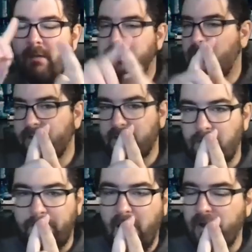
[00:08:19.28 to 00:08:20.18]

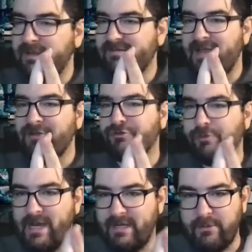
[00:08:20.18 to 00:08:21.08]
Political parties and trade